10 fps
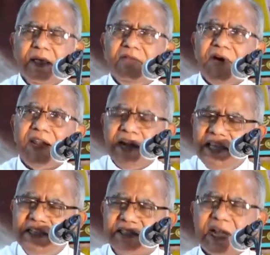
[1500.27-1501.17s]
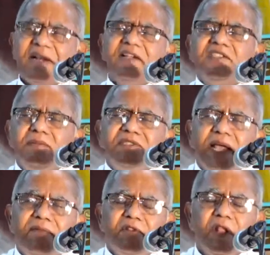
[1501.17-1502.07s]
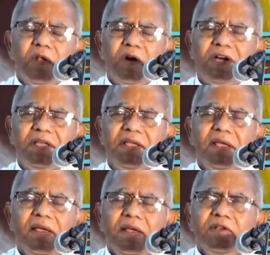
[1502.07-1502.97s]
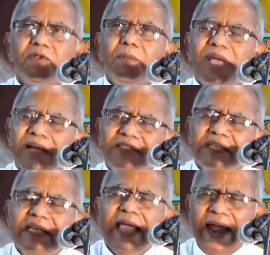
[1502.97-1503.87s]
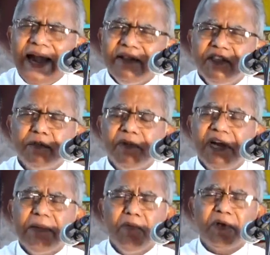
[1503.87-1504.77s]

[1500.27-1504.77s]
finally he surrenders himself to the Lord. So because he had these burning